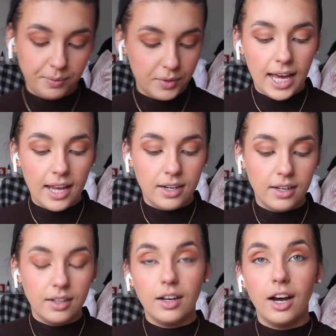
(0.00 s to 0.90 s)

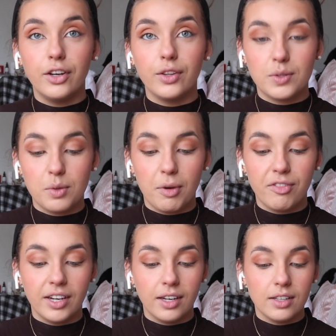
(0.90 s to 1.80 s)
Again, I do this with my
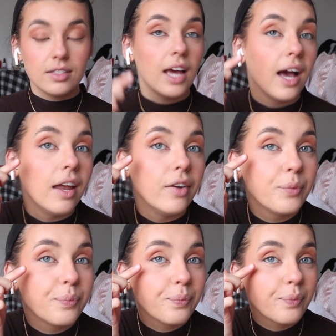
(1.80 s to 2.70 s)
fingers, and
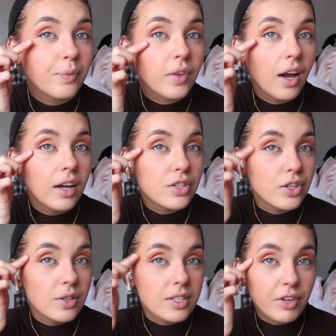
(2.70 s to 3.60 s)
I
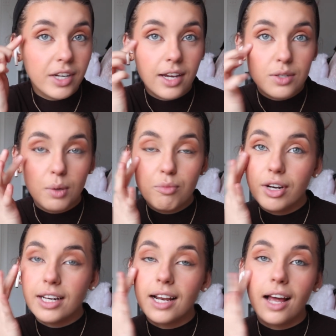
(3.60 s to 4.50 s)
actually do this every day. So I'm
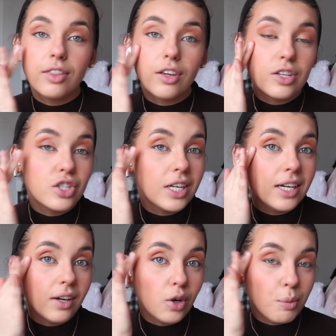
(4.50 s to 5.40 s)
really glad that
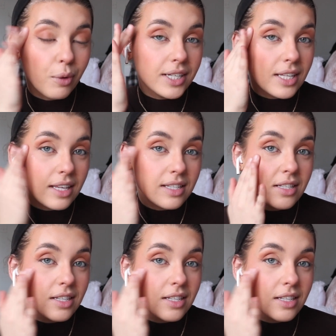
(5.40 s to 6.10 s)
she incorporated this